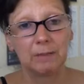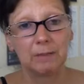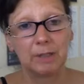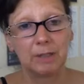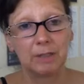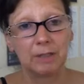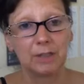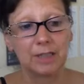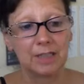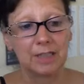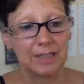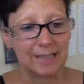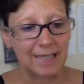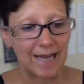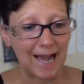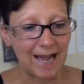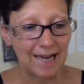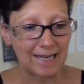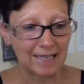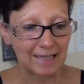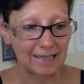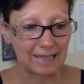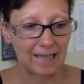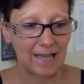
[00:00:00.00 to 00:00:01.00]
because
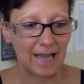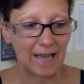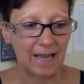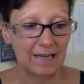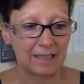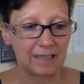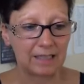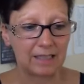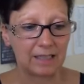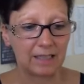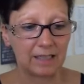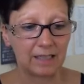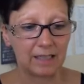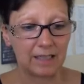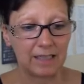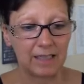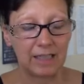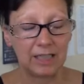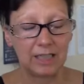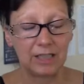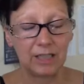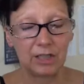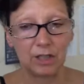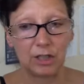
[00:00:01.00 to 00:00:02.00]
that then can
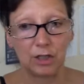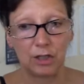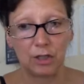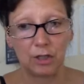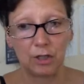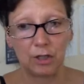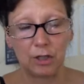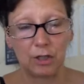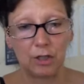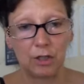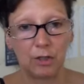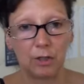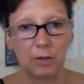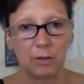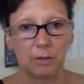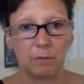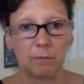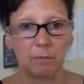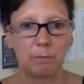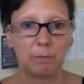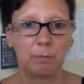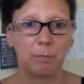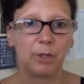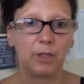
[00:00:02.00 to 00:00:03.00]
lead to your
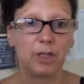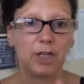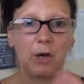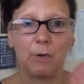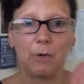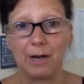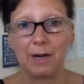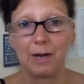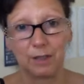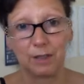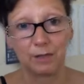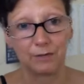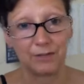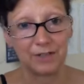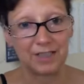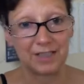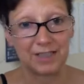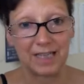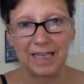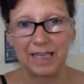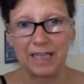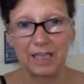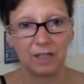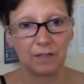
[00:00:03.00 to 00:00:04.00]
putting you out of
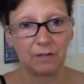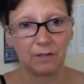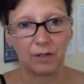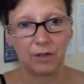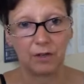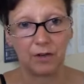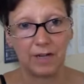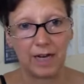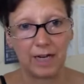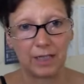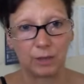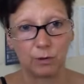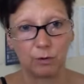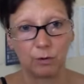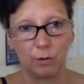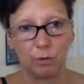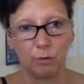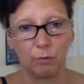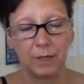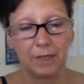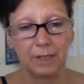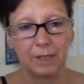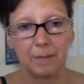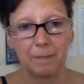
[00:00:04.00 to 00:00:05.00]
sync of your
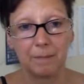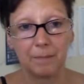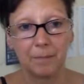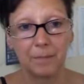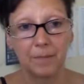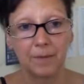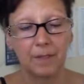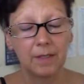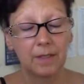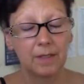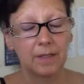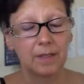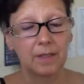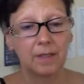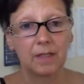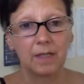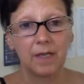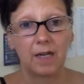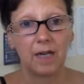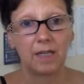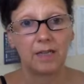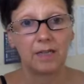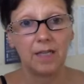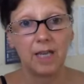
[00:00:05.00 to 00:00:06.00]
natural rhythm,
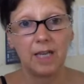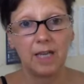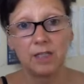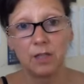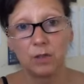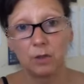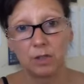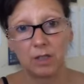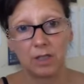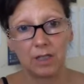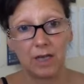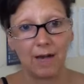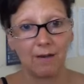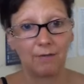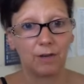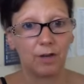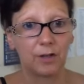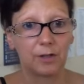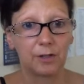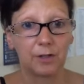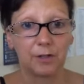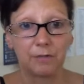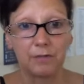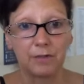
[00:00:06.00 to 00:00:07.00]
and then you can have
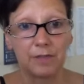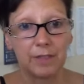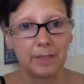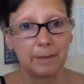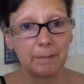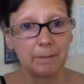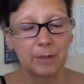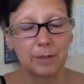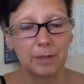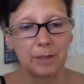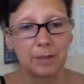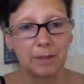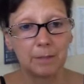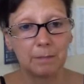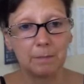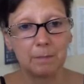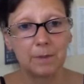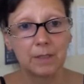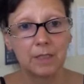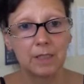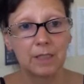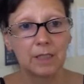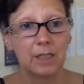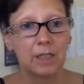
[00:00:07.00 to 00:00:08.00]
lots of
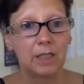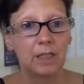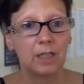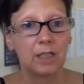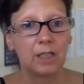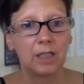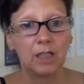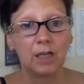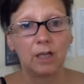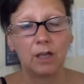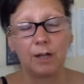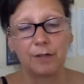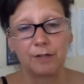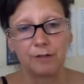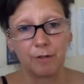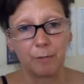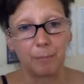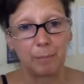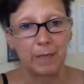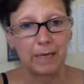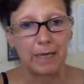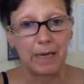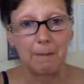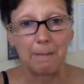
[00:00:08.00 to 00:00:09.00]
symptoms, lots
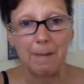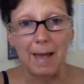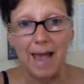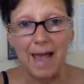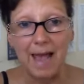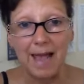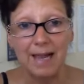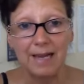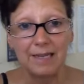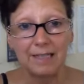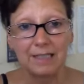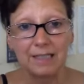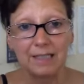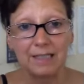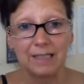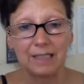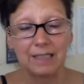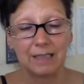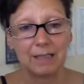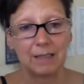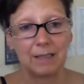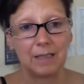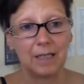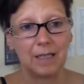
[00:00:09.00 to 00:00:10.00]
of
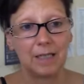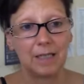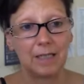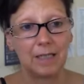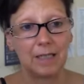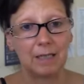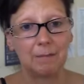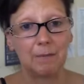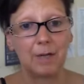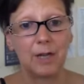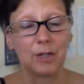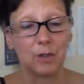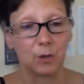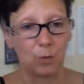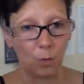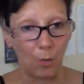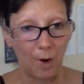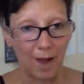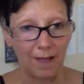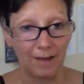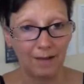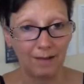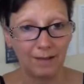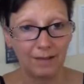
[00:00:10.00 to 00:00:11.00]
PMS as
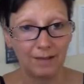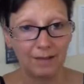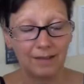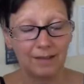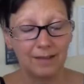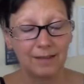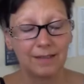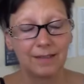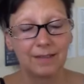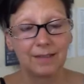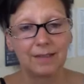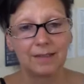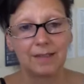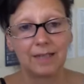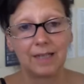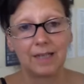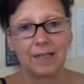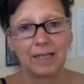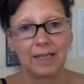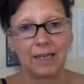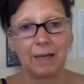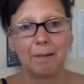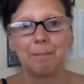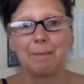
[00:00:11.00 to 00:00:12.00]
well.
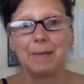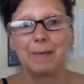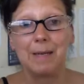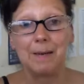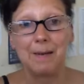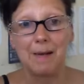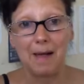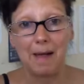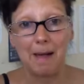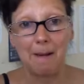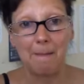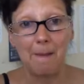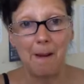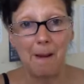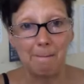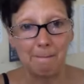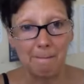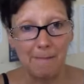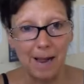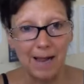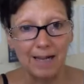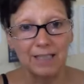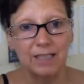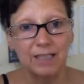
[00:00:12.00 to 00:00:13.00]
It can be a
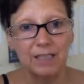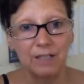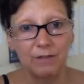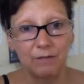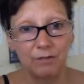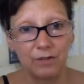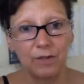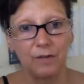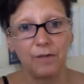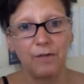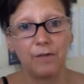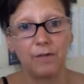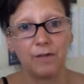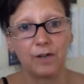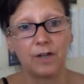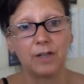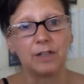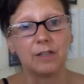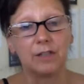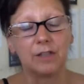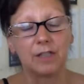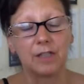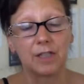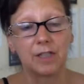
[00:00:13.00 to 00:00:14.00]
massive
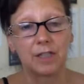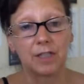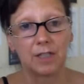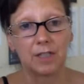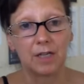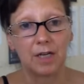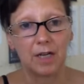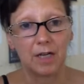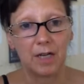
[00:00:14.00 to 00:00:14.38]
difference